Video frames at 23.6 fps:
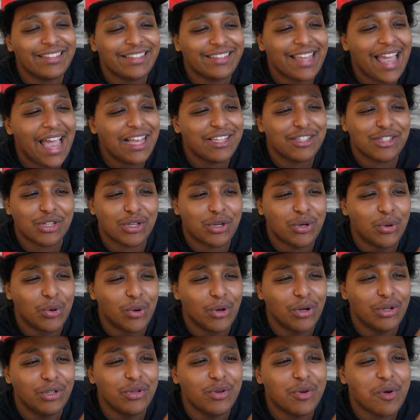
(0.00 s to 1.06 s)
that's
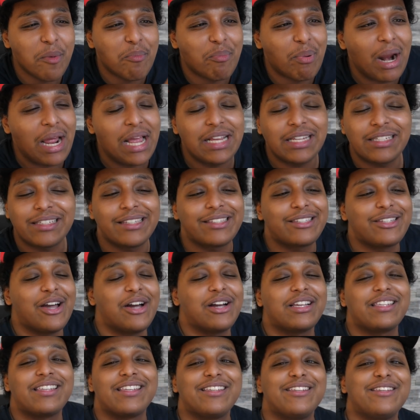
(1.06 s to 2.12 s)
cool. You could branch to
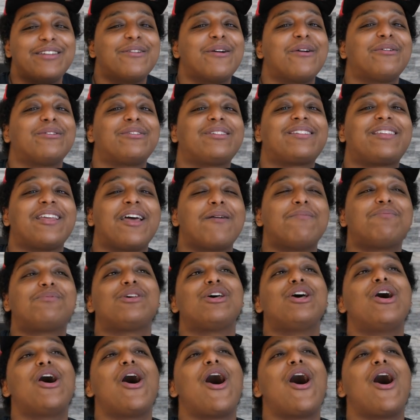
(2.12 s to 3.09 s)
Dunks and Euros, Steps.